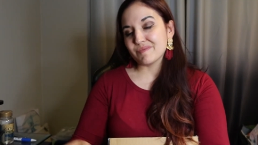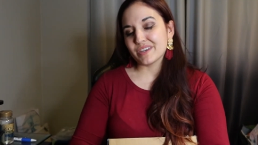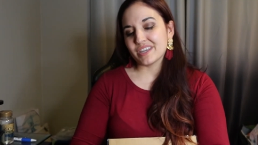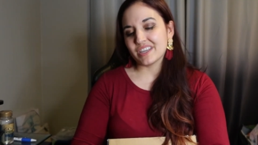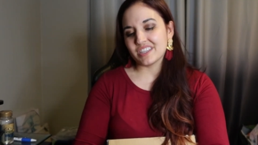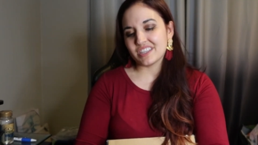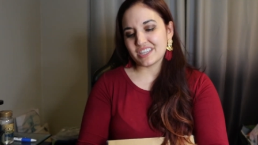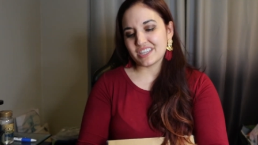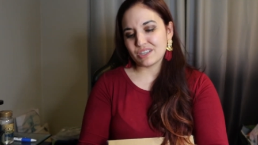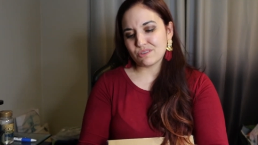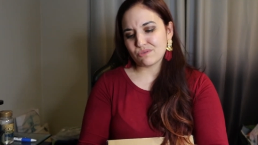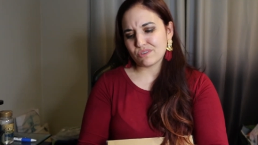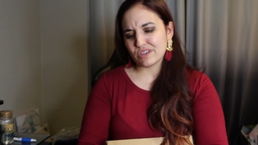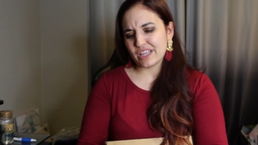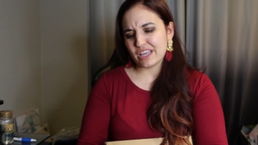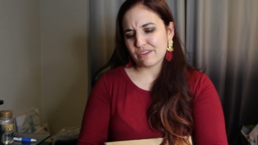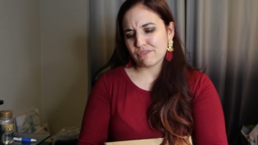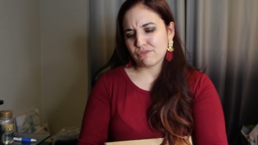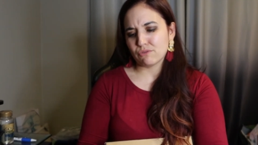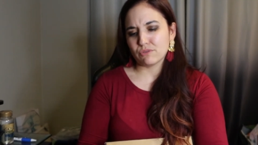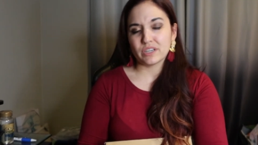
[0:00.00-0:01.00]
because these were
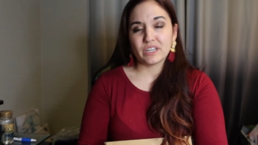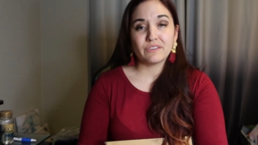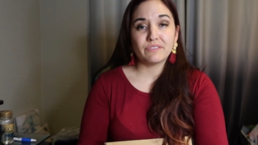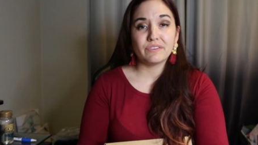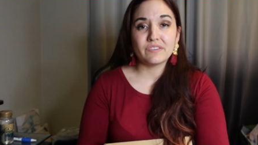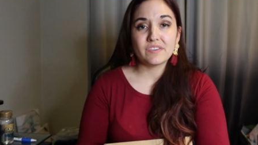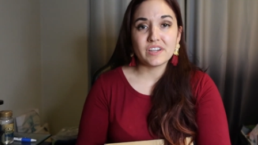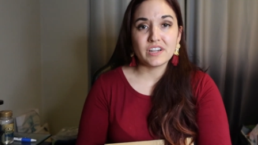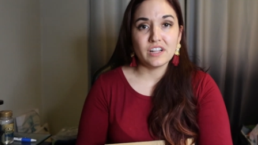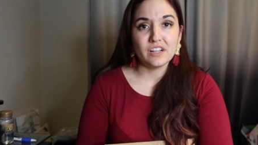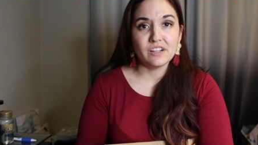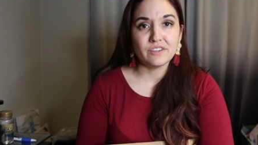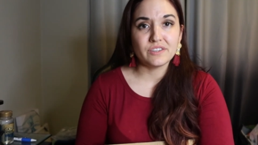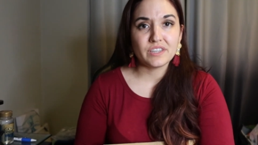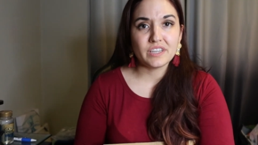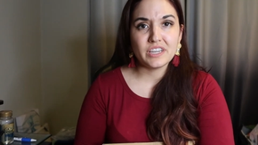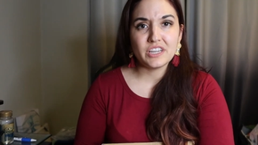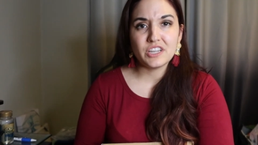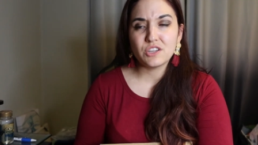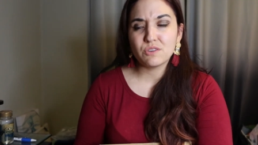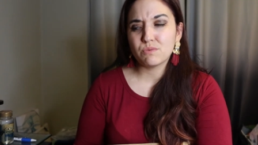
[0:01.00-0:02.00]
like forty, fifty
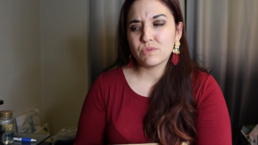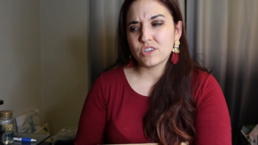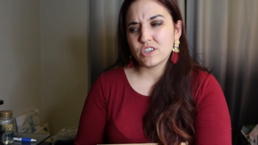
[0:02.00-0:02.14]
dollars each,